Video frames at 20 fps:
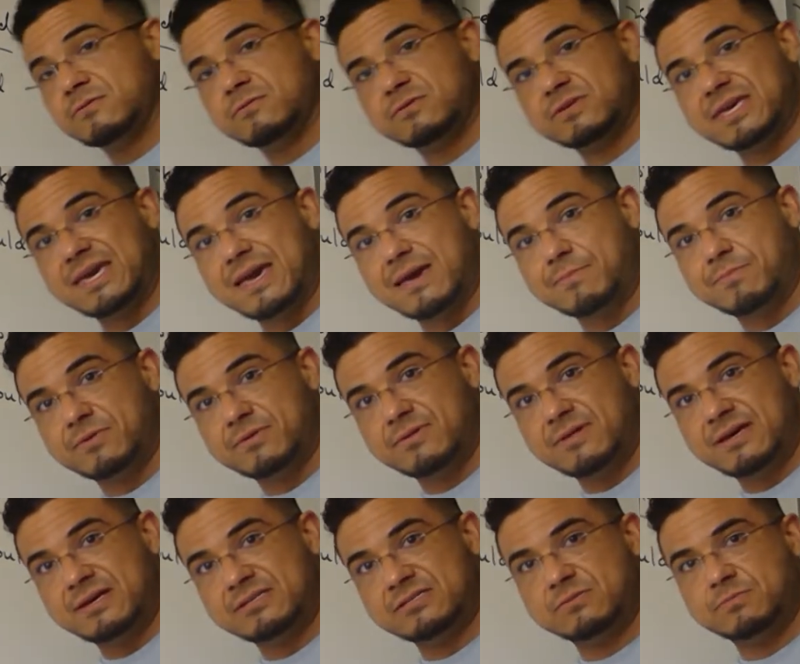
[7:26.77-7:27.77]

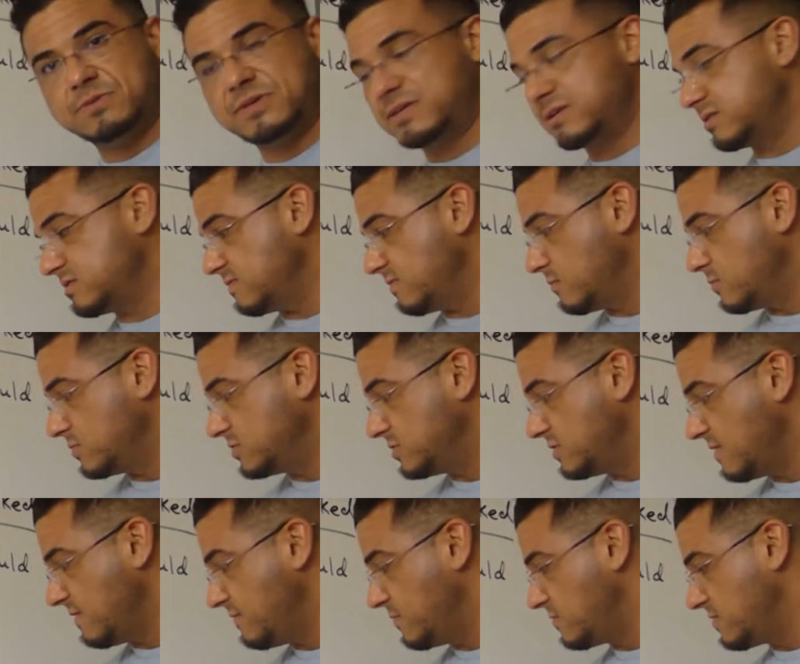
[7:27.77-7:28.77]
capitalized, because of course
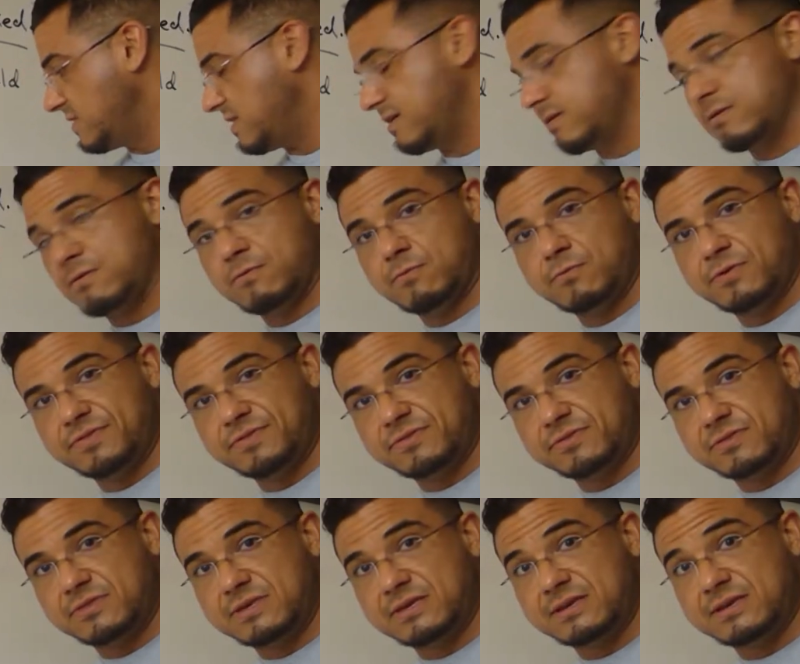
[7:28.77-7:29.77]
you have your title with
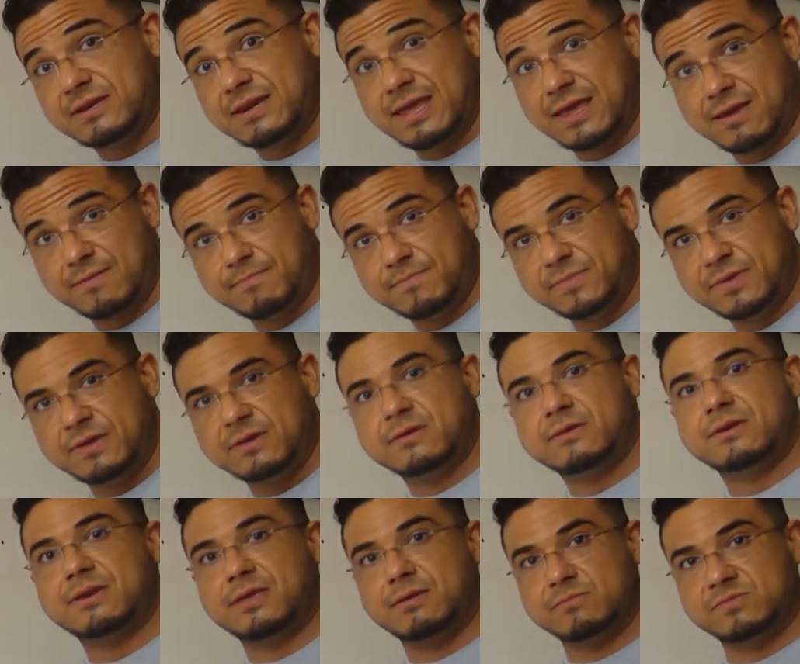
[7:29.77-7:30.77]
the name.
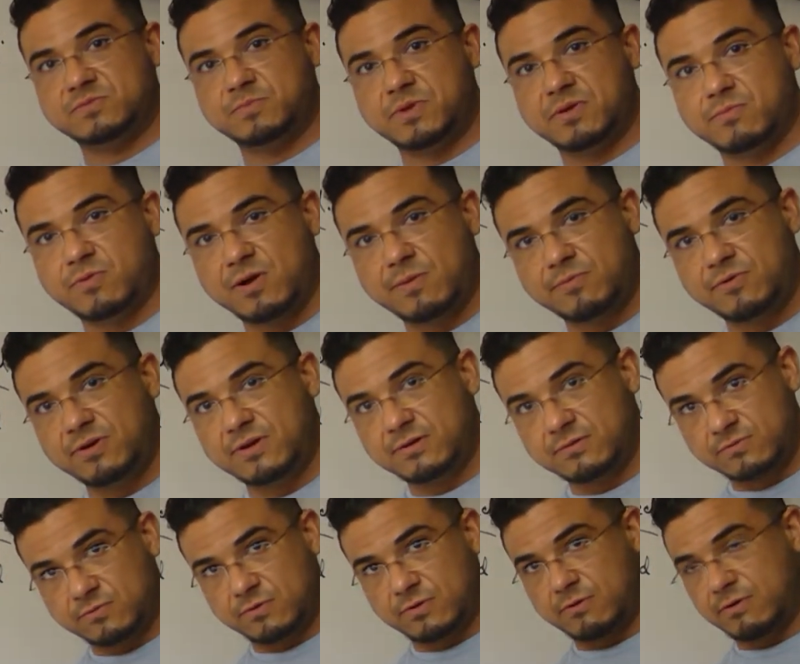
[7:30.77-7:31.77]
Names being proper
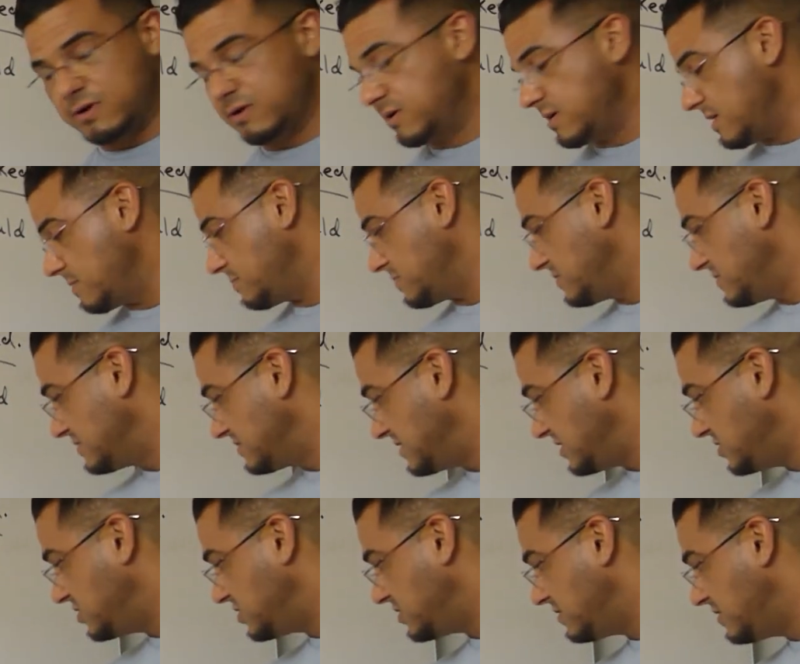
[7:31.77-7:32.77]
noun require
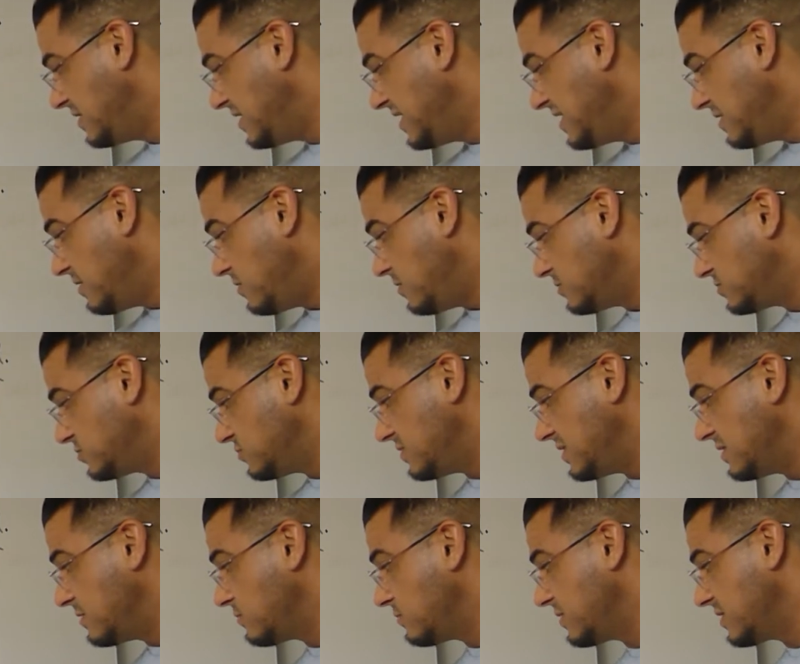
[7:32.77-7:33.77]
capitalization. Also
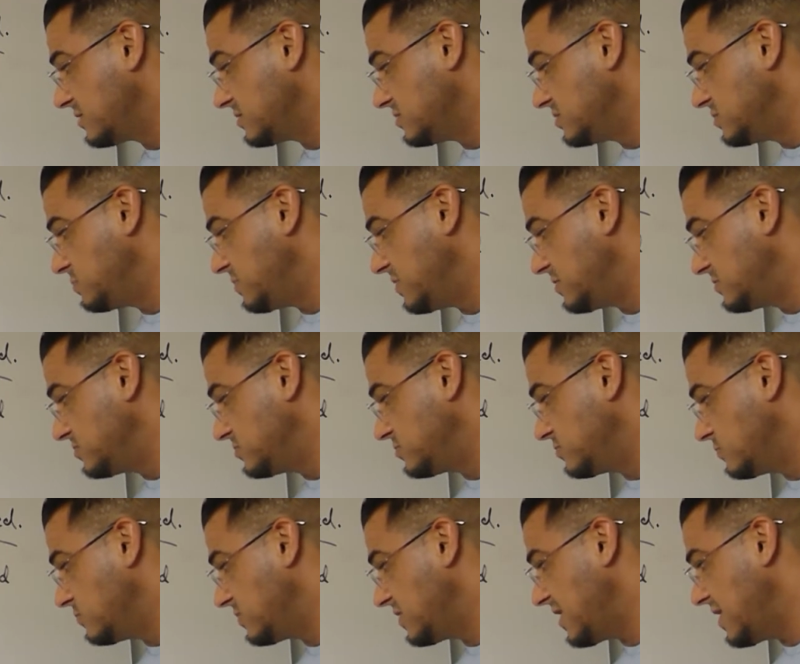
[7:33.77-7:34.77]
incorrectly spelled,
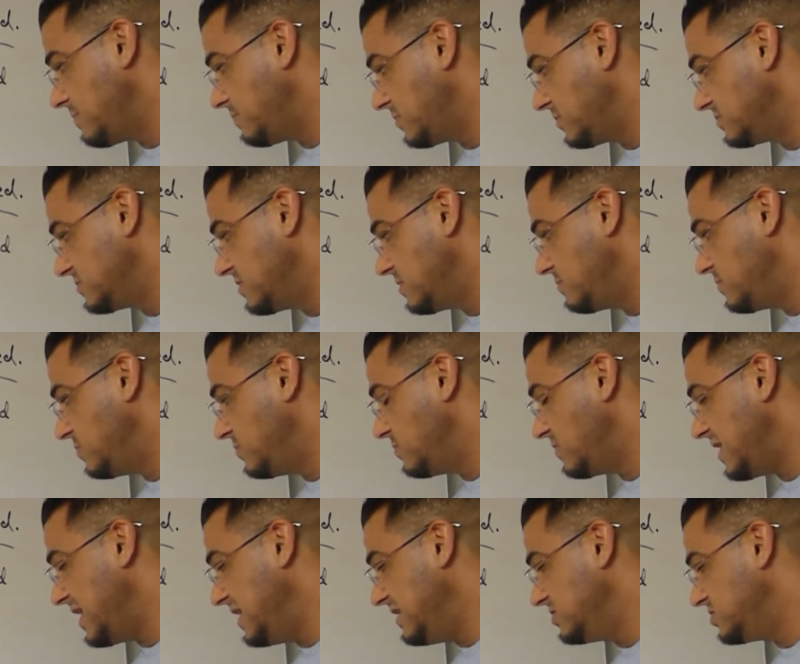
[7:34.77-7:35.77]
so capital
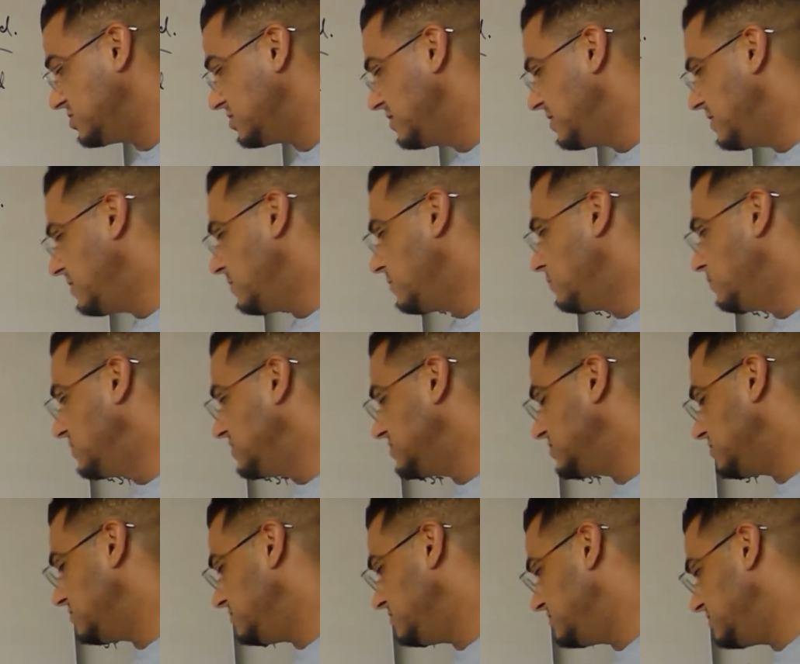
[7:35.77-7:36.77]
W-H.
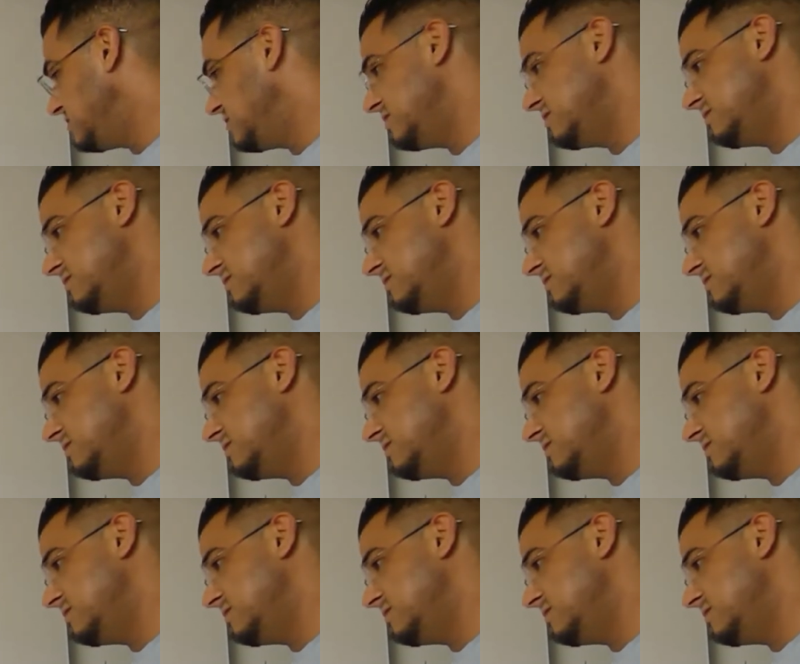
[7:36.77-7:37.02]
Whiskers,